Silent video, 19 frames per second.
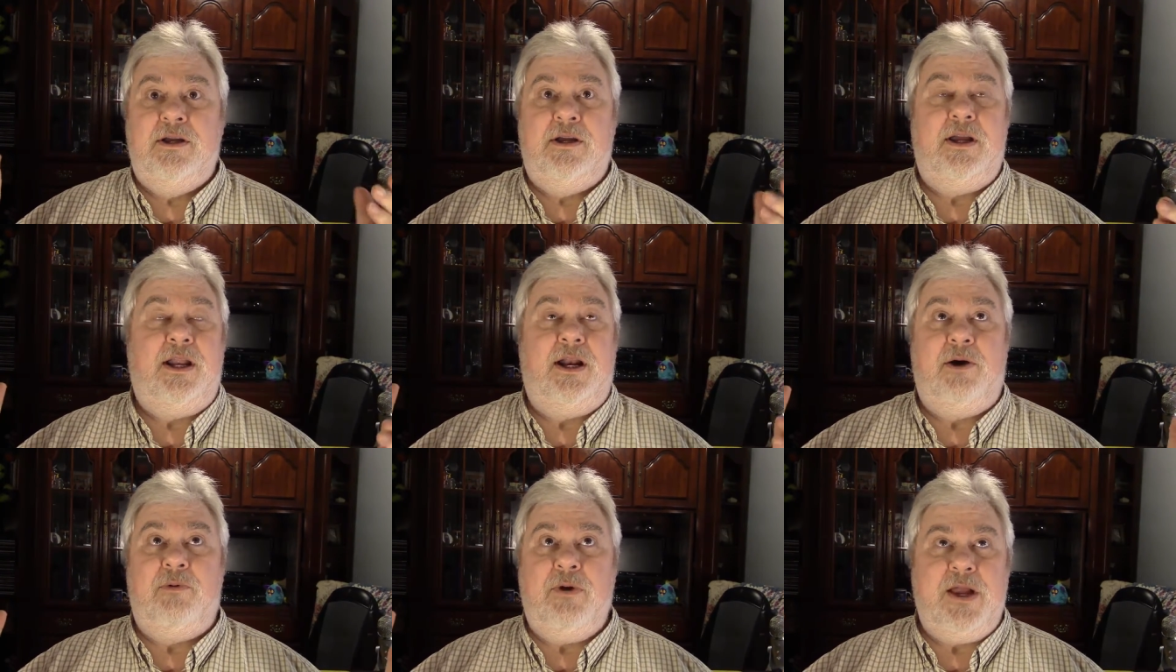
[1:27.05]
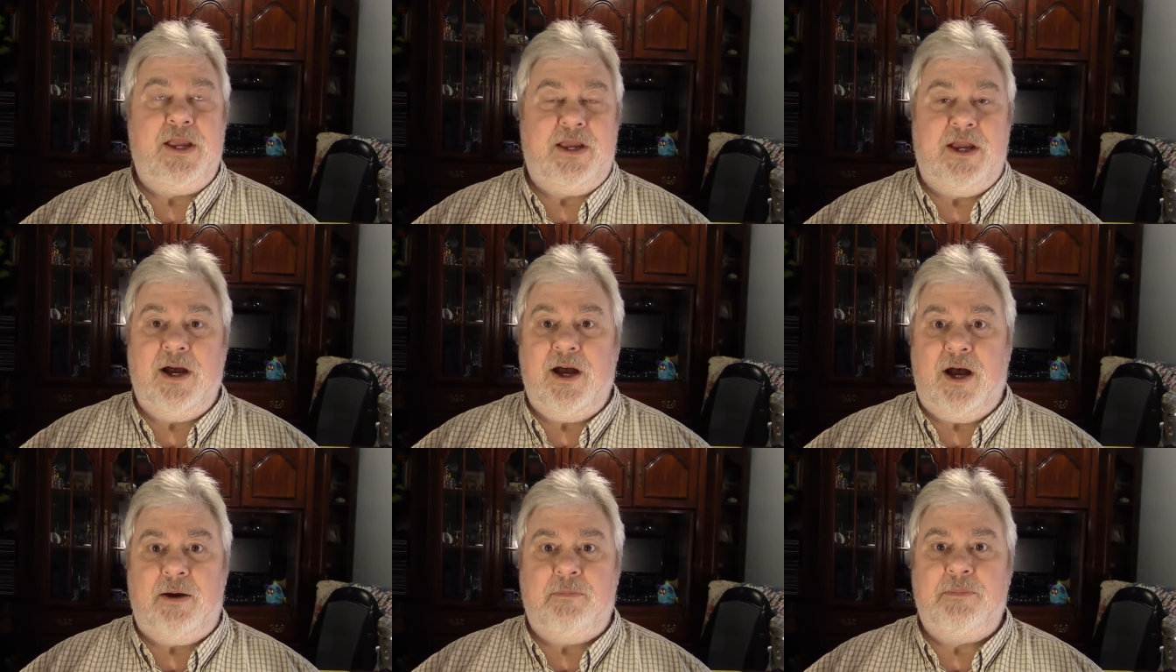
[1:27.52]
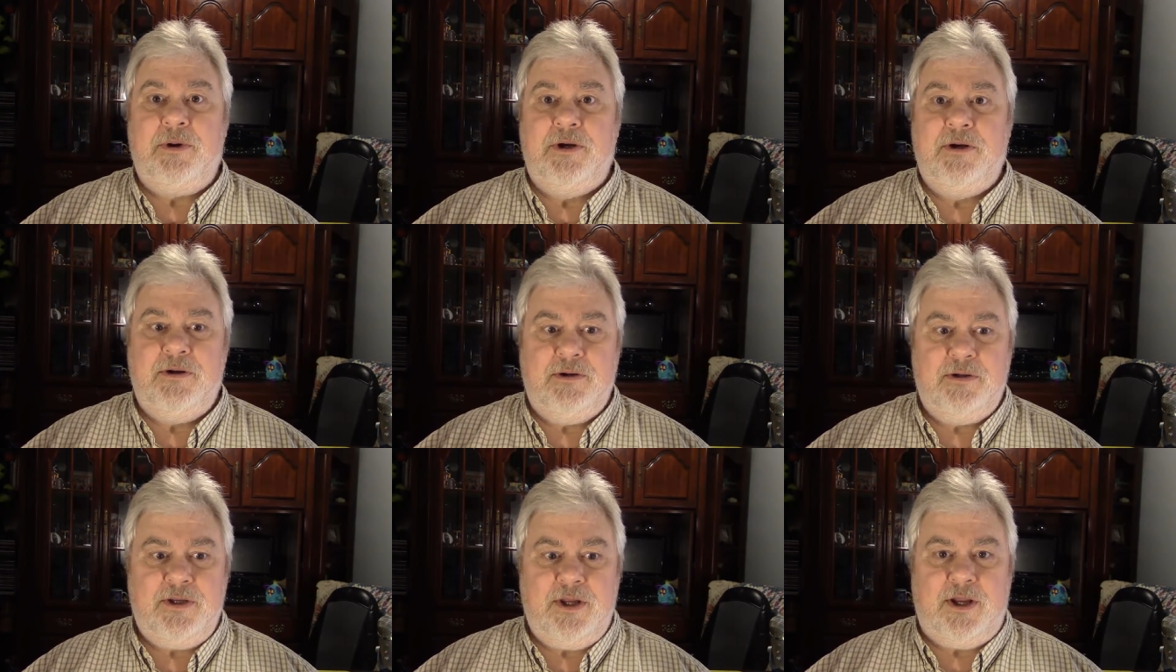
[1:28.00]
and I wake up.
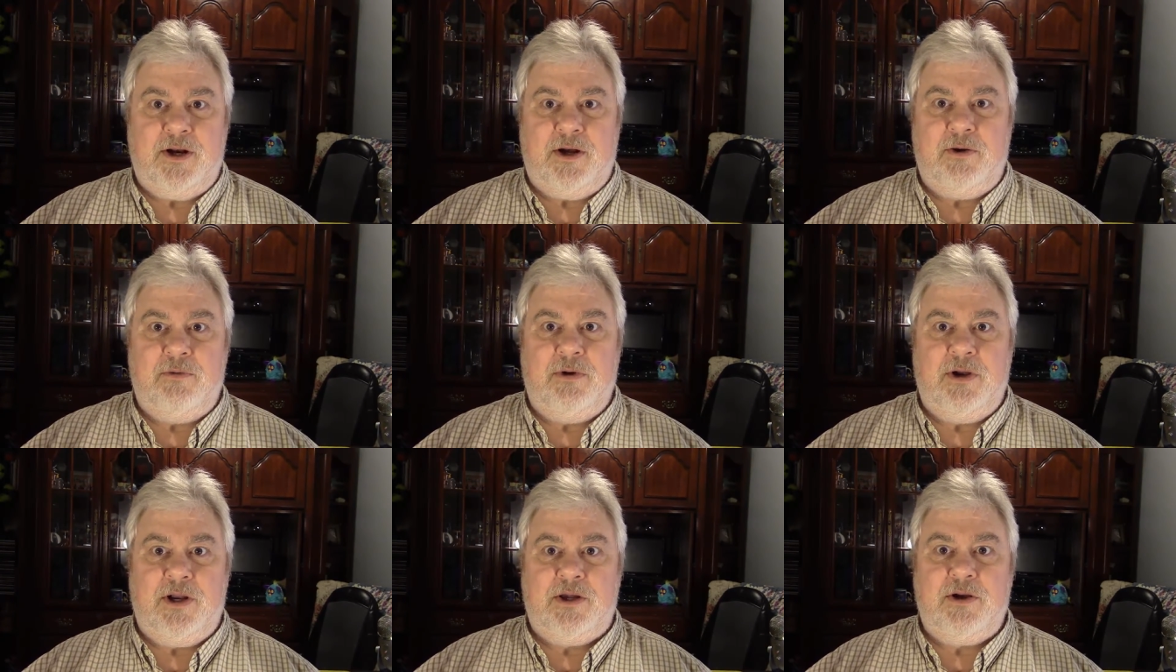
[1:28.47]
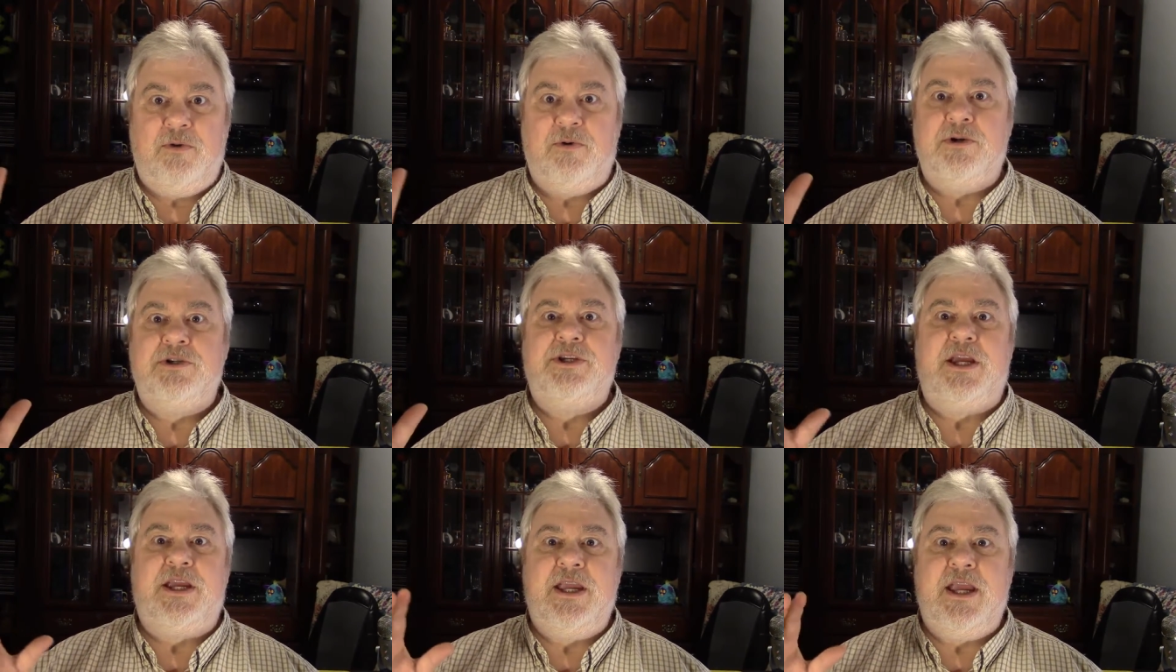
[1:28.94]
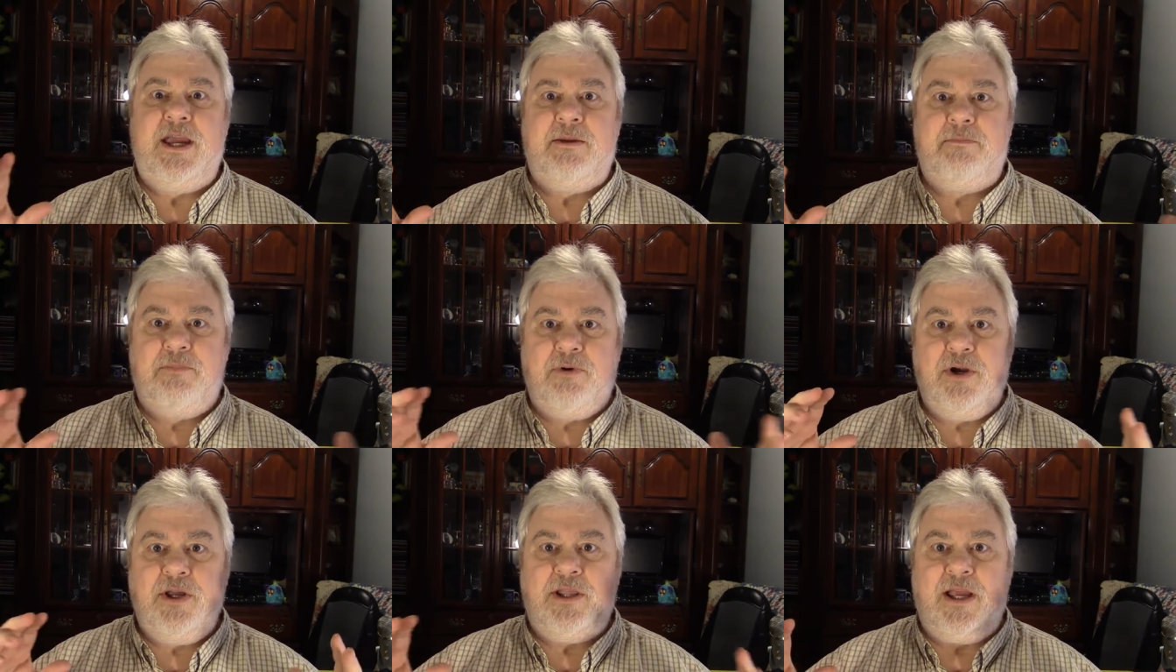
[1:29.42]
You know, well, of course I can't
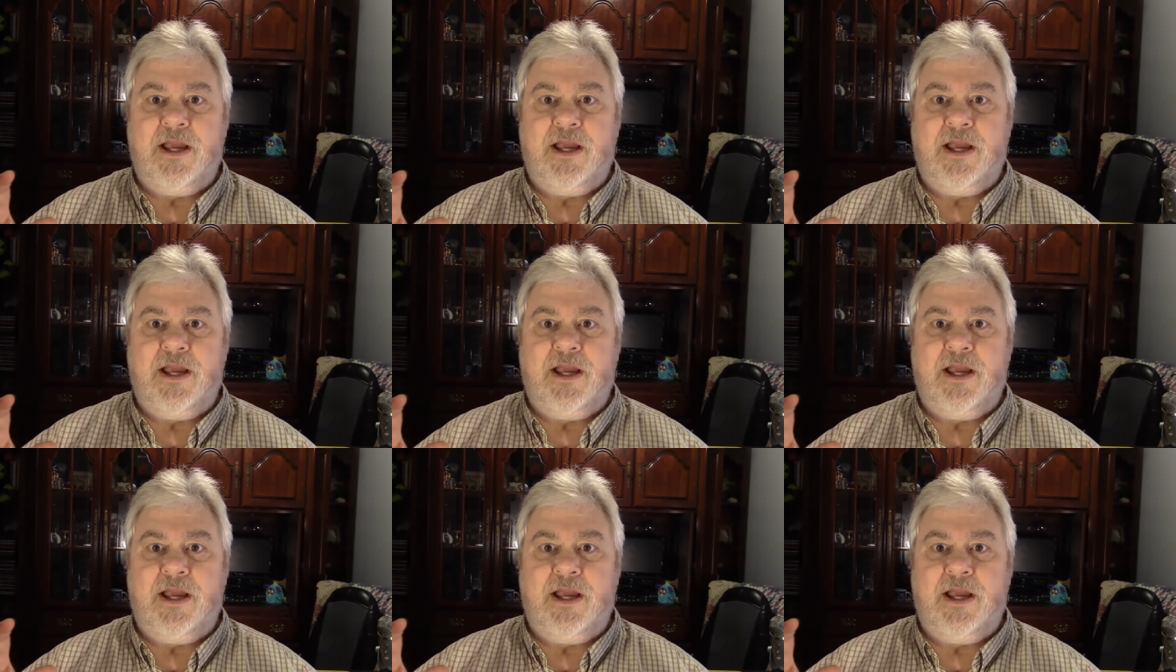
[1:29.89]
breathe.